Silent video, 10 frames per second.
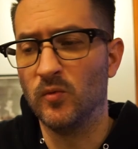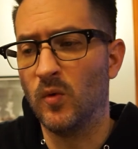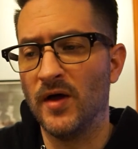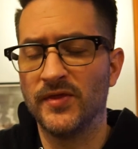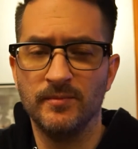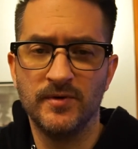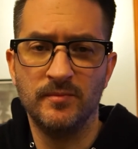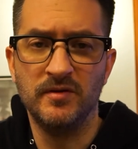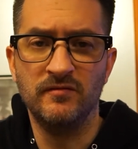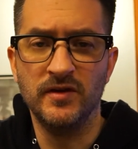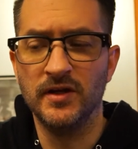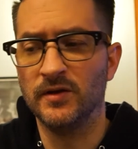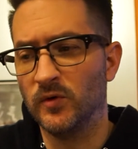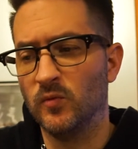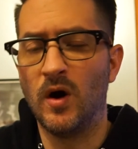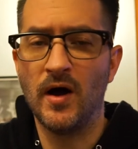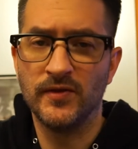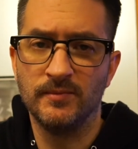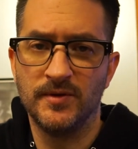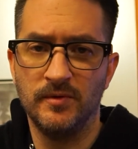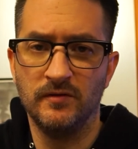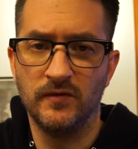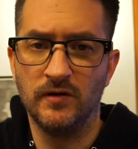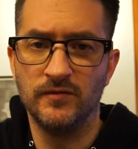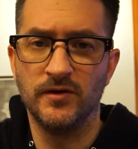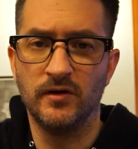we want them to be vegan, we want them to be involved